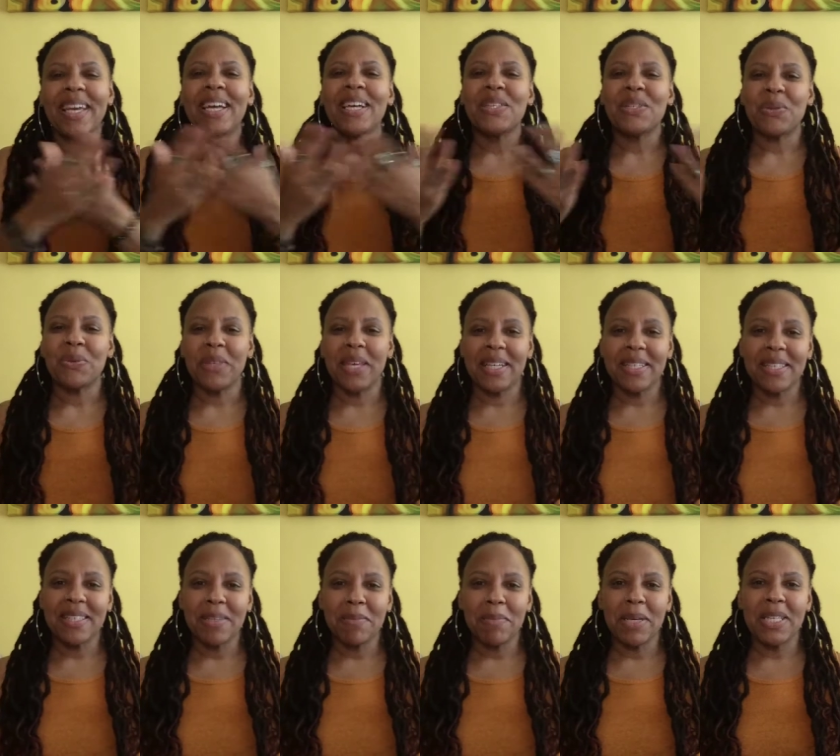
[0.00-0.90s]
So that's
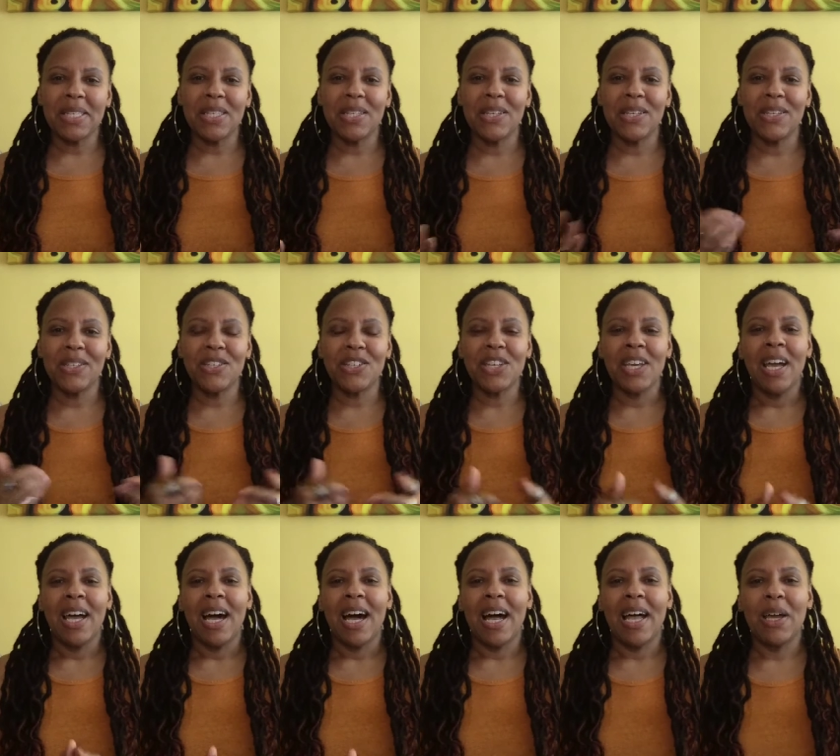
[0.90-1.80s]
the message.
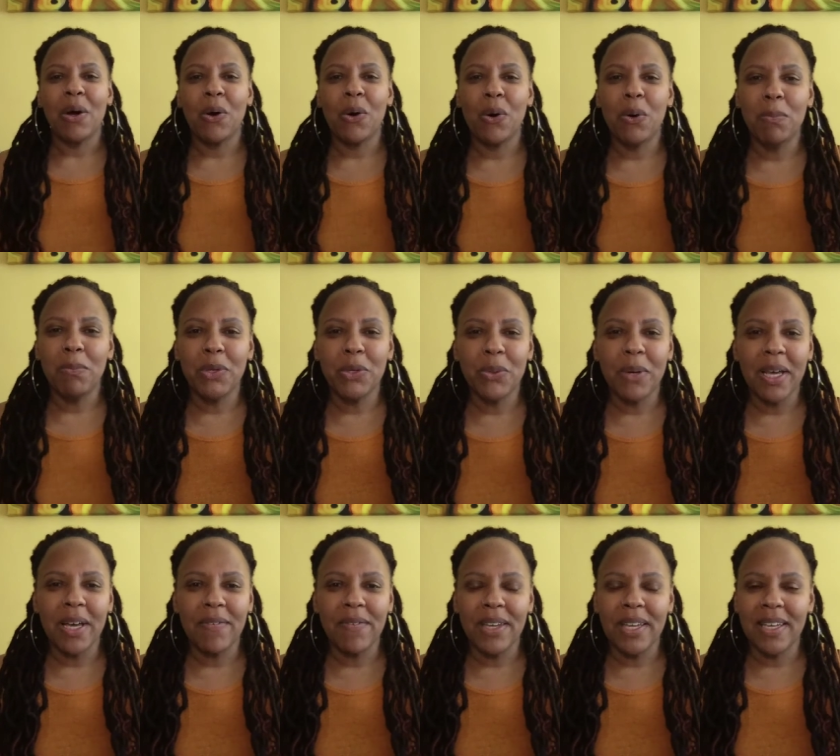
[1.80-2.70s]
I hope you
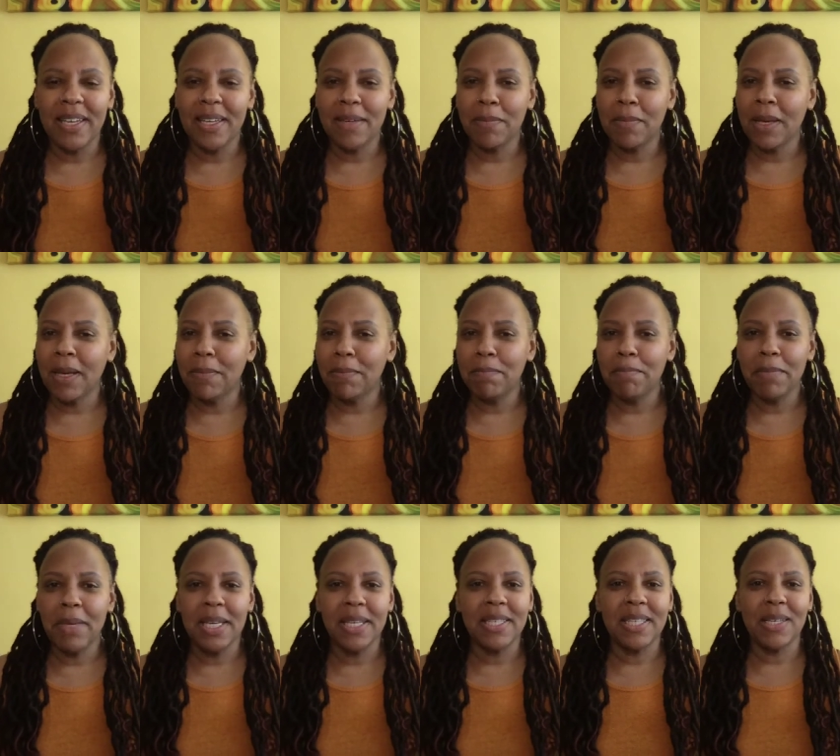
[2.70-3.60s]
have a
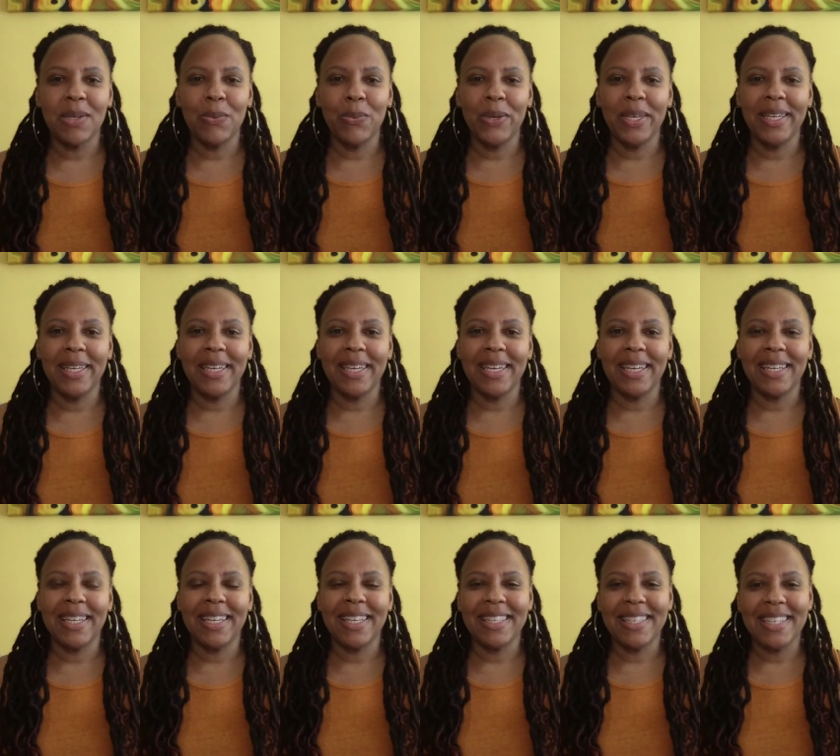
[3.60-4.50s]
amazing
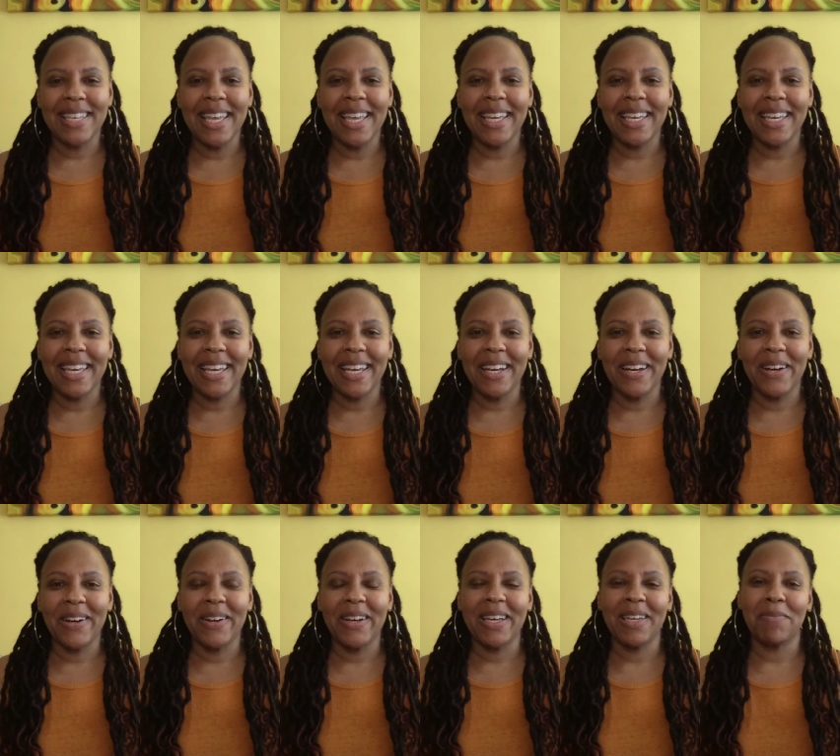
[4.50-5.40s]
weekend. Take
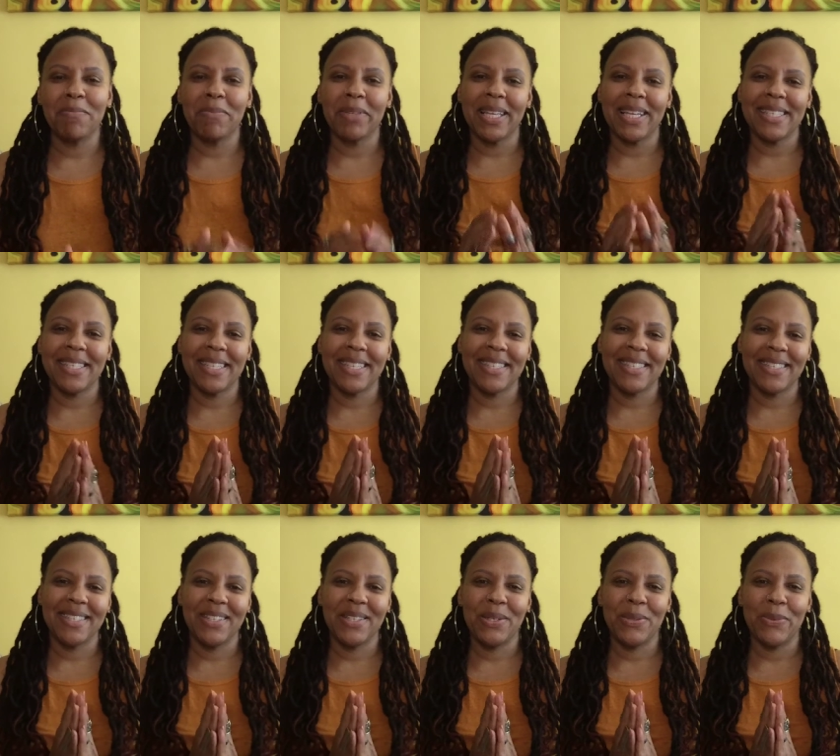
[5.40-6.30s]
care and blessings
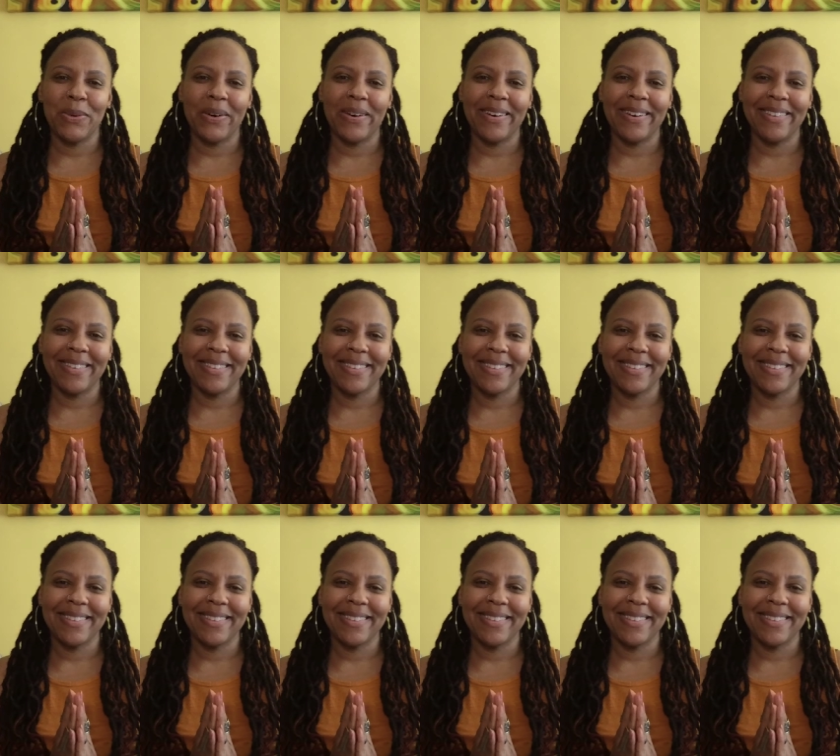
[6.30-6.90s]
to you all.